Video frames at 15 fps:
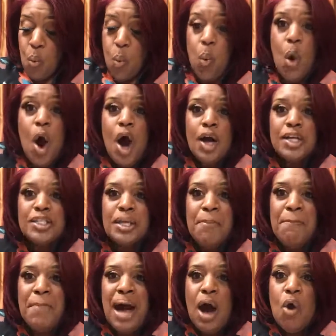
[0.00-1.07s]
walks
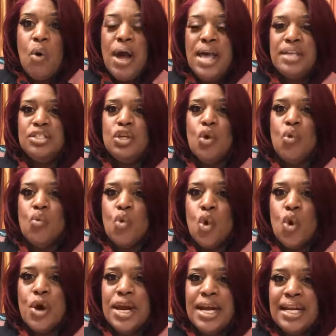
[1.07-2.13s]
about as a
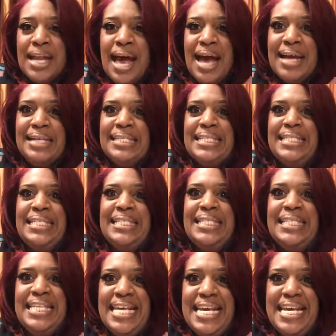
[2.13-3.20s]
roaring lion,
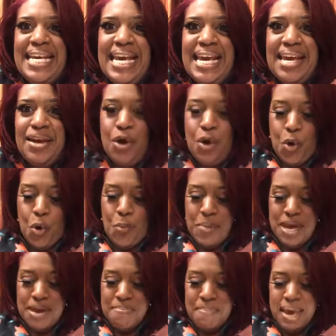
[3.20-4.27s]
seeking whom
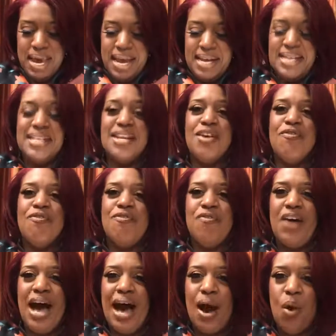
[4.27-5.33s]
he may
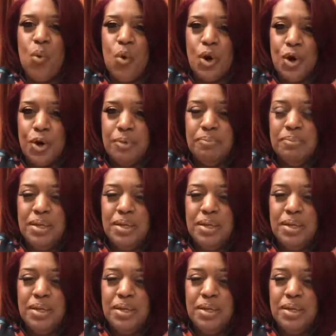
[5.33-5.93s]
devour.